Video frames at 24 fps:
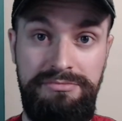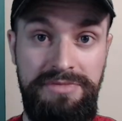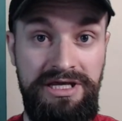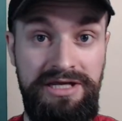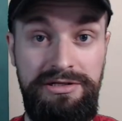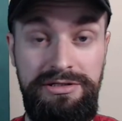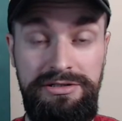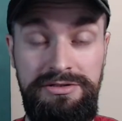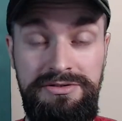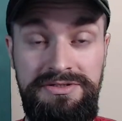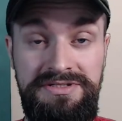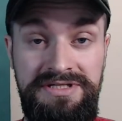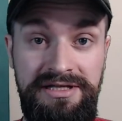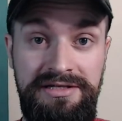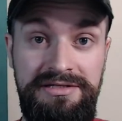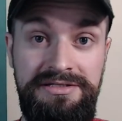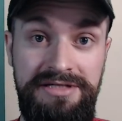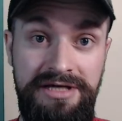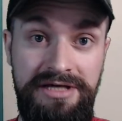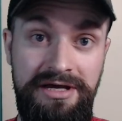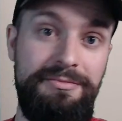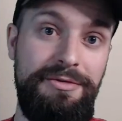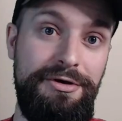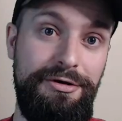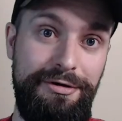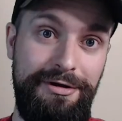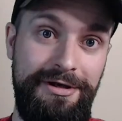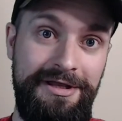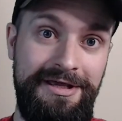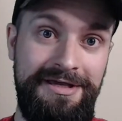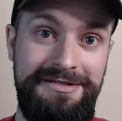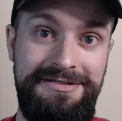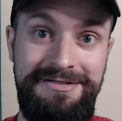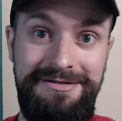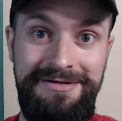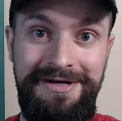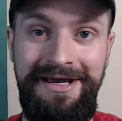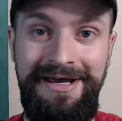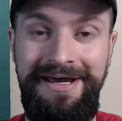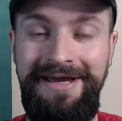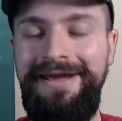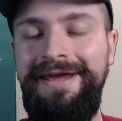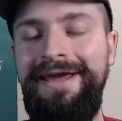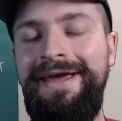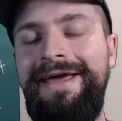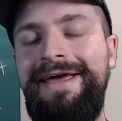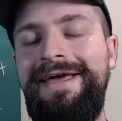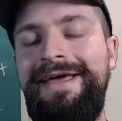in New Zealand time, earlier today.